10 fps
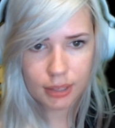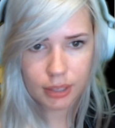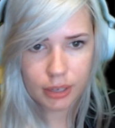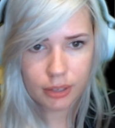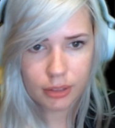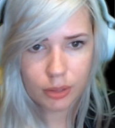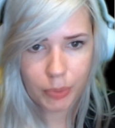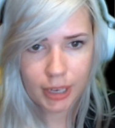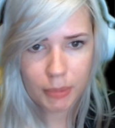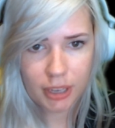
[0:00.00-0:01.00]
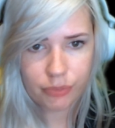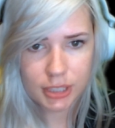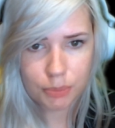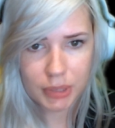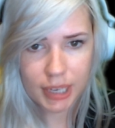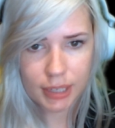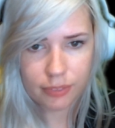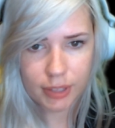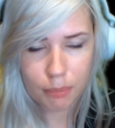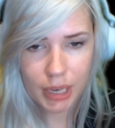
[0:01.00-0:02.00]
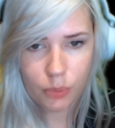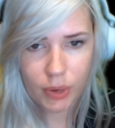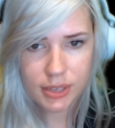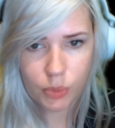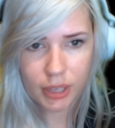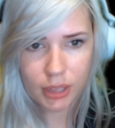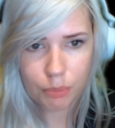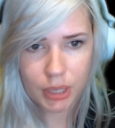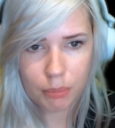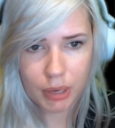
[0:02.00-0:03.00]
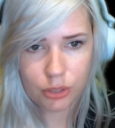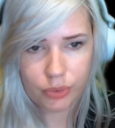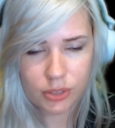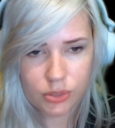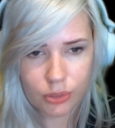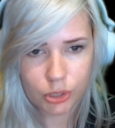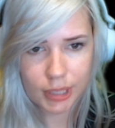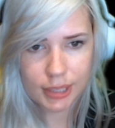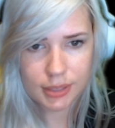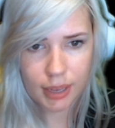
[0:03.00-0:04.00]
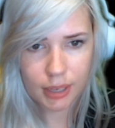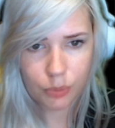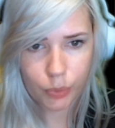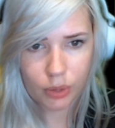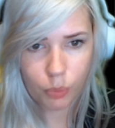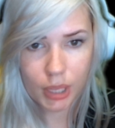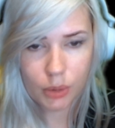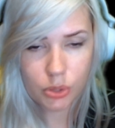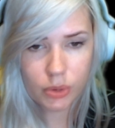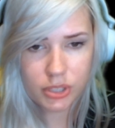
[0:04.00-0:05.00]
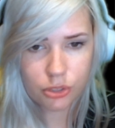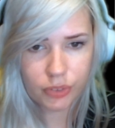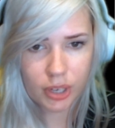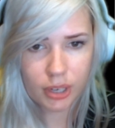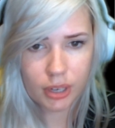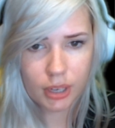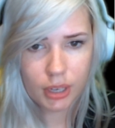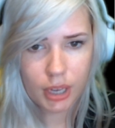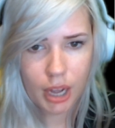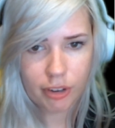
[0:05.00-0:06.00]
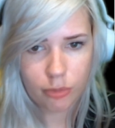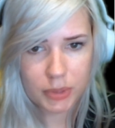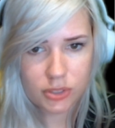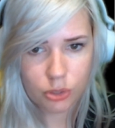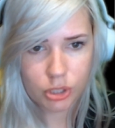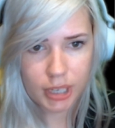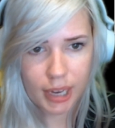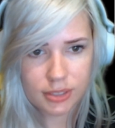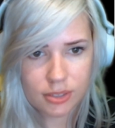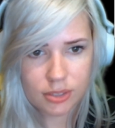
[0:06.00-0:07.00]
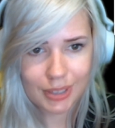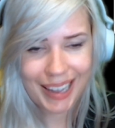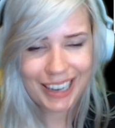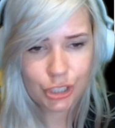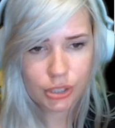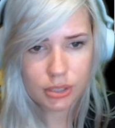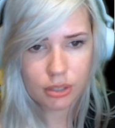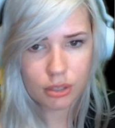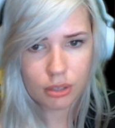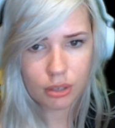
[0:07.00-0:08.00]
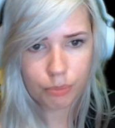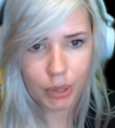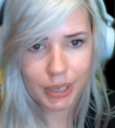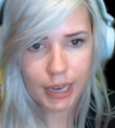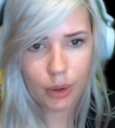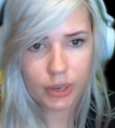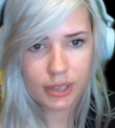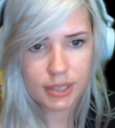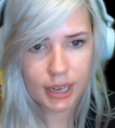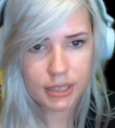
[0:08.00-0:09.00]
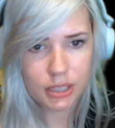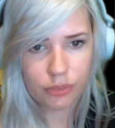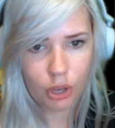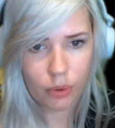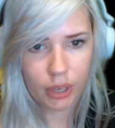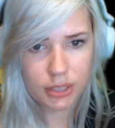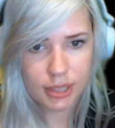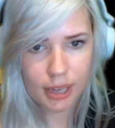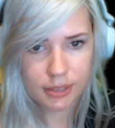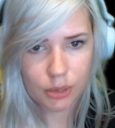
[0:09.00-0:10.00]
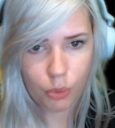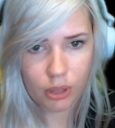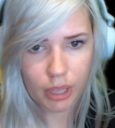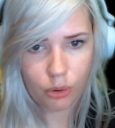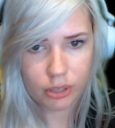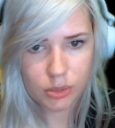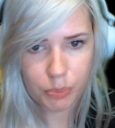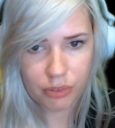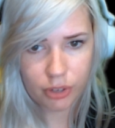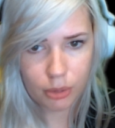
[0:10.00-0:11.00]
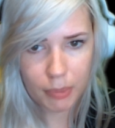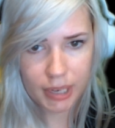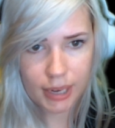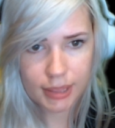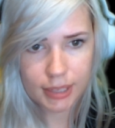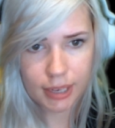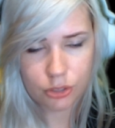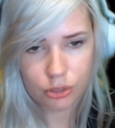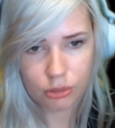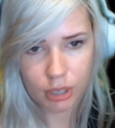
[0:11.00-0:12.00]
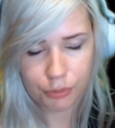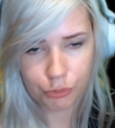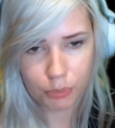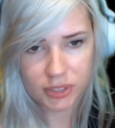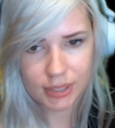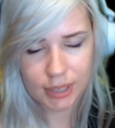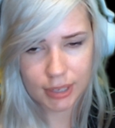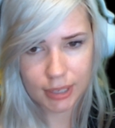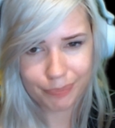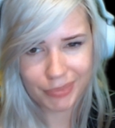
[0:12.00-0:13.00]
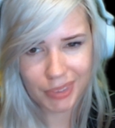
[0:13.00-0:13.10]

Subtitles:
Alana. The pandemic affected me negatively in many ways, one of them being my newfound social anxiety. But while I was always introverted, I've never been socially anxious. But nowadays, the idea of going into the outside world at all is a big fear of mine. Anything I can do to recover from this anxiety.